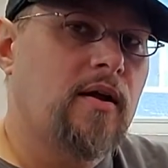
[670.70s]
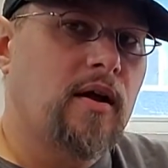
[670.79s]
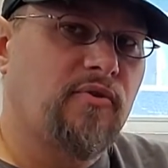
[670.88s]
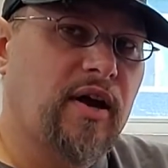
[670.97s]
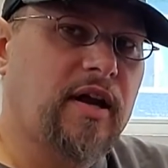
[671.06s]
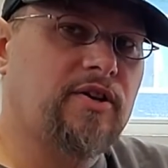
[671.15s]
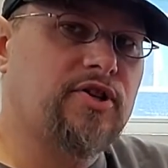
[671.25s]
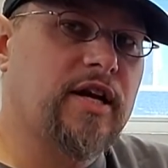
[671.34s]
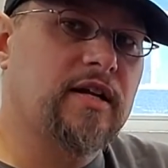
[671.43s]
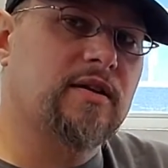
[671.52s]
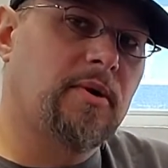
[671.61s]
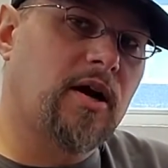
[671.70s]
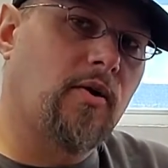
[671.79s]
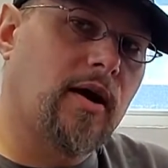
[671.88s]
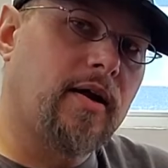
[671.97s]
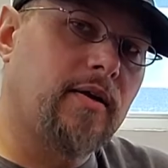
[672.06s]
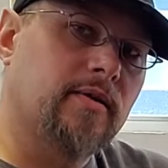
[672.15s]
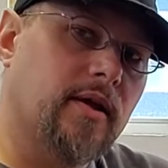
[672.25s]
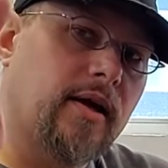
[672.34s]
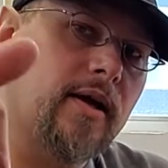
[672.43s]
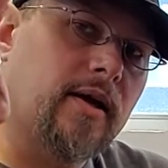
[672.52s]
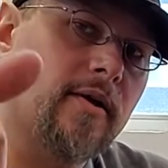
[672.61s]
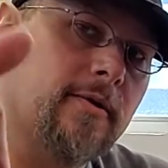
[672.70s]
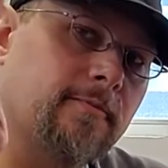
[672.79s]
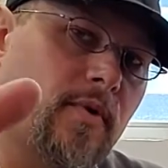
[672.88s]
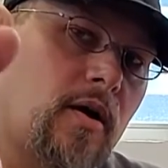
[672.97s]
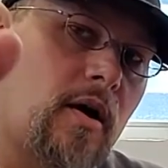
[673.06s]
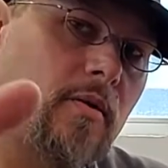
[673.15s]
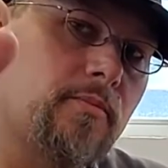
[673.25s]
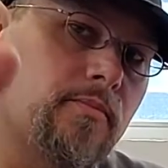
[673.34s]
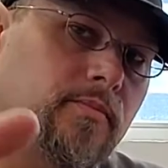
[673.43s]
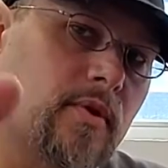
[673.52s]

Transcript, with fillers: If I get a chance, I'm going to go ahead and link um,